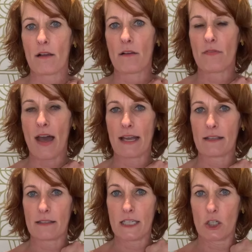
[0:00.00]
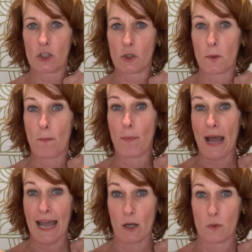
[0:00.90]
that tissue
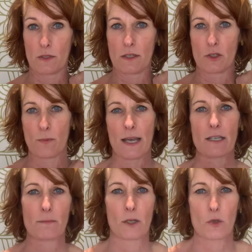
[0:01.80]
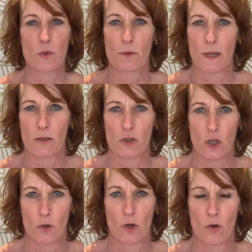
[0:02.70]
backwards in space because we spend
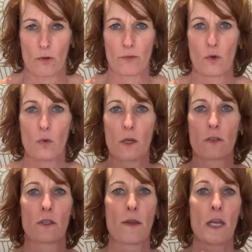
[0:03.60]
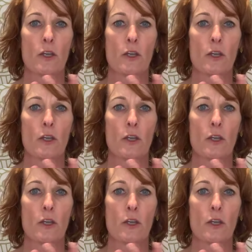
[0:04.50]
so long forwards.